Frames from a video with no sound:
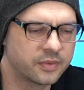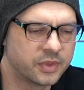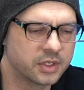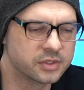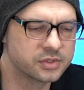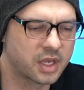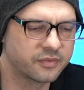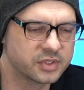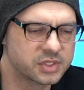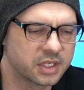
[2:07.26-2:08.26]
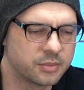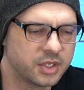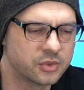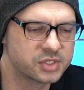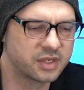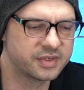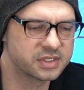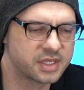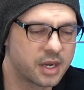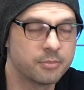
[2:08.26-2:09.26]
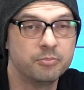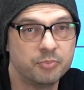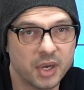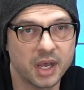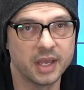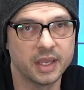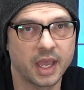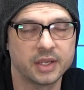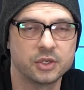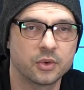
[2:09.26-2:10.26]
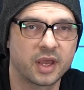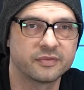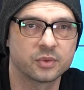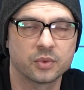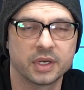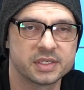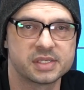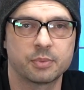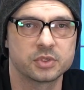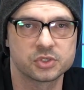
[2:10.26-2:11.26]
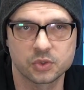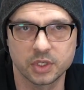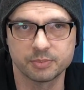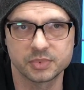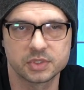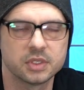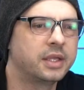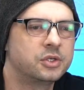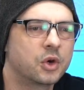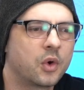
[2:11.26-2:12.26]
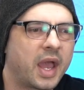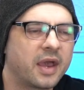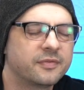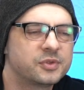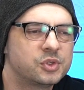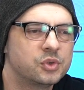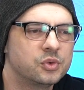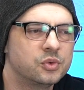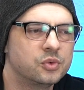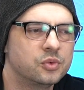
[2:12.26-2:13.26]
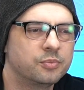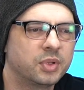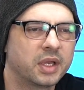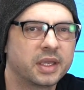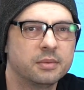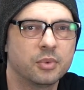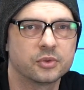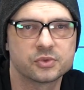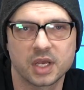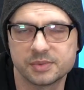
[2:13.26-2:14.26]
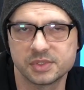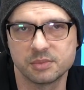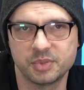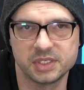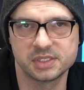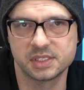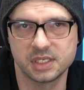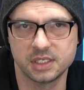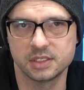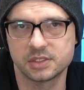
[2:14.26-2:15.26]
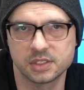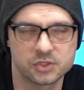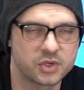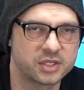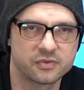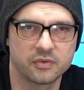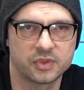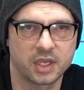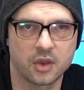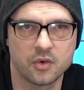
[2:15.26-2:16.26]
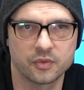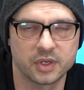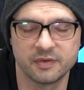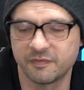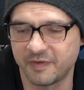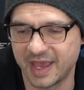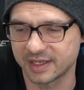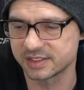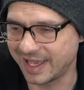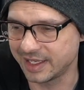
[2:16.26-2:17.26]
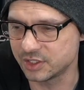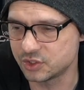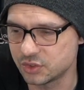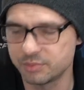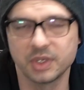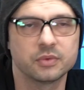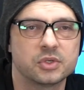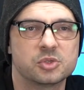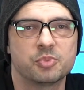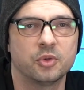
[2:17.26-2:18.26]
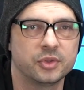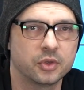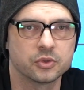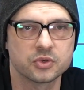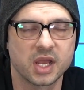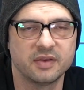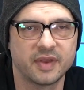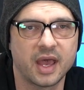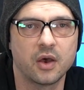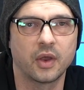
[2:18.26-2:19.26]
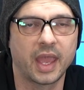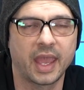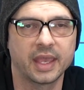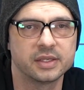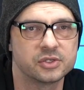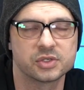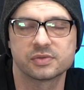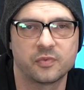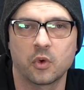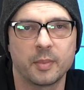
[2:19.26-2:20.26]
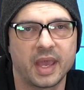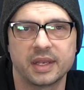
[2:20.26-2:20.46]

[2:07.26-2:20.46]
there's obviously going to be no savings there, but I don't have to run a separate script. I don't have to plug in both drives to the PC to transfer everything over. In fact, I should be able to just pull the old drive out and just format